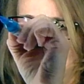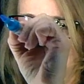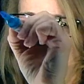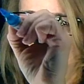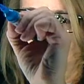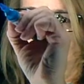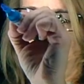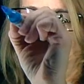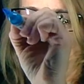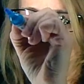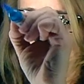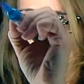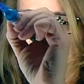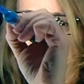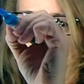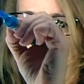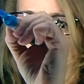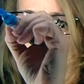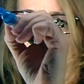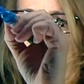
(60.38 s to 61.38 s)
when you
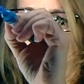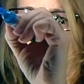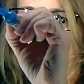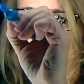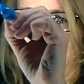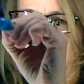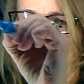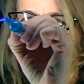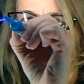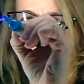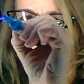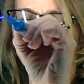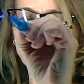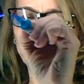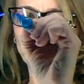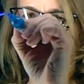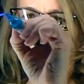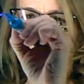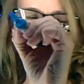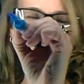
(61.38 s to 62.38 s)
have, say,
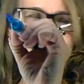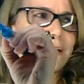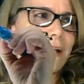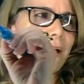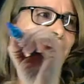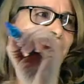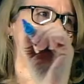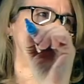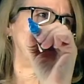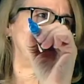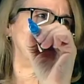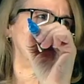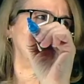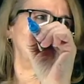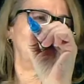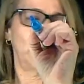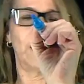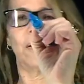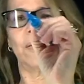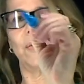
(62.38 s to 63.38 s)
for example,
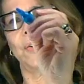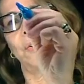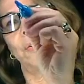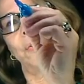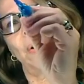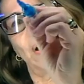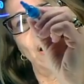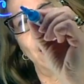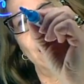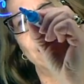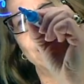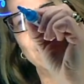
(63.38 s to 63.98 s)
now you have